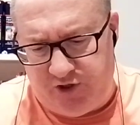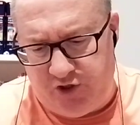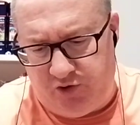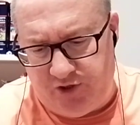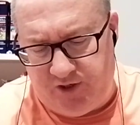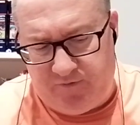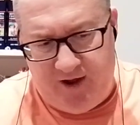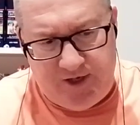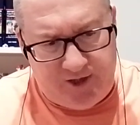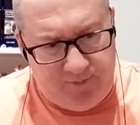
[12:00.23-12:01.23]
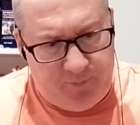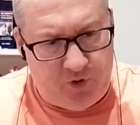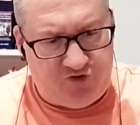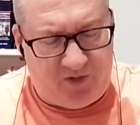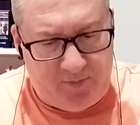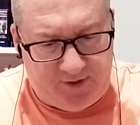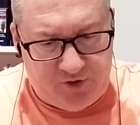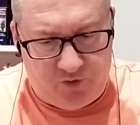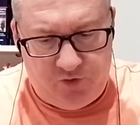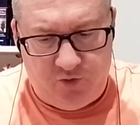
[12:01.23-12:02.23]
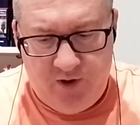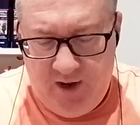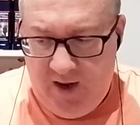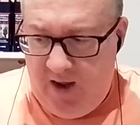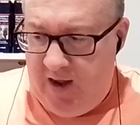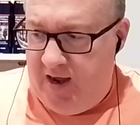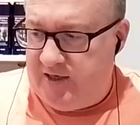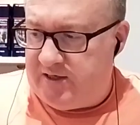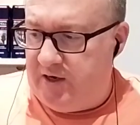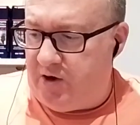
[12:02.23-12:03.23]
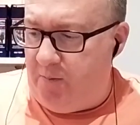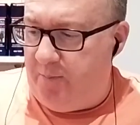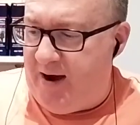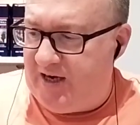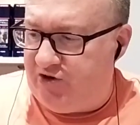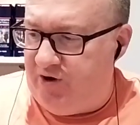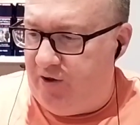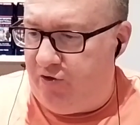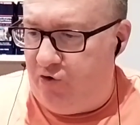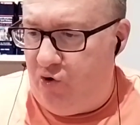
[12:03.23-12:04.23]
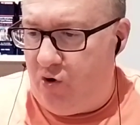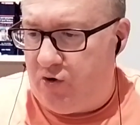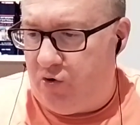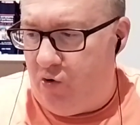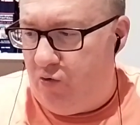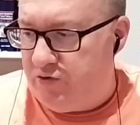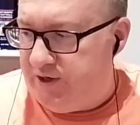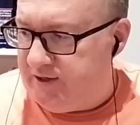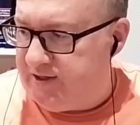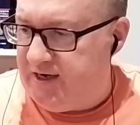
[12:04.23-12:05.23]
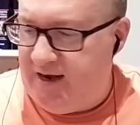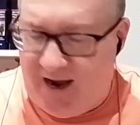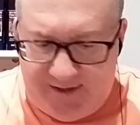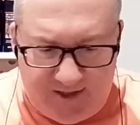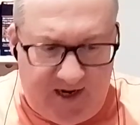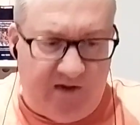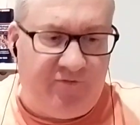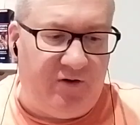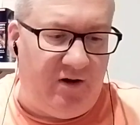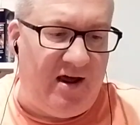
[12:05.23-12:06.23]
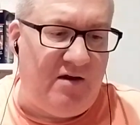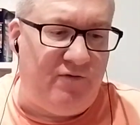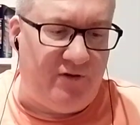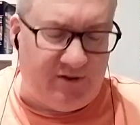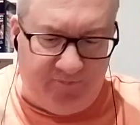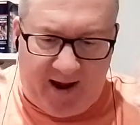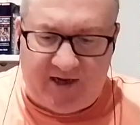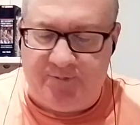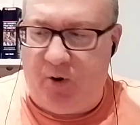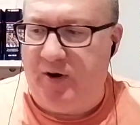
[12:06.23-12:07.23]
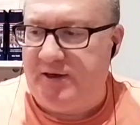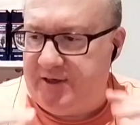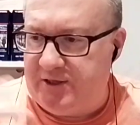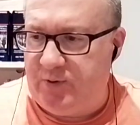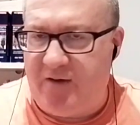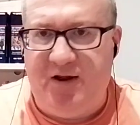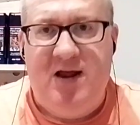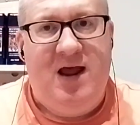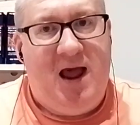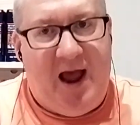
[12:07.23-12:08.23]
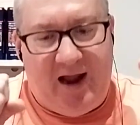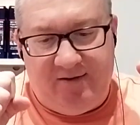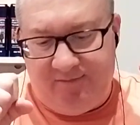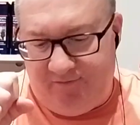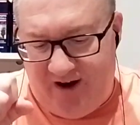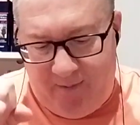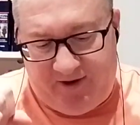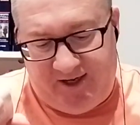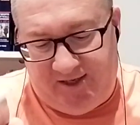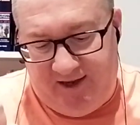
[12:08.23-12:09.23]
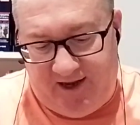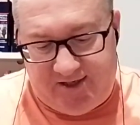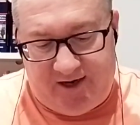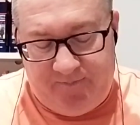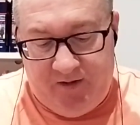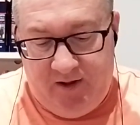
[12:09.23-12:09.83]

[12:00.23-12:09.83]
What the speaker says: the St Johnstone defence and puts Rabbi Matondo, his compatriot, through on goals. It's a design for life. It's Max Boyce. It's whatever, and Rabbi just takes it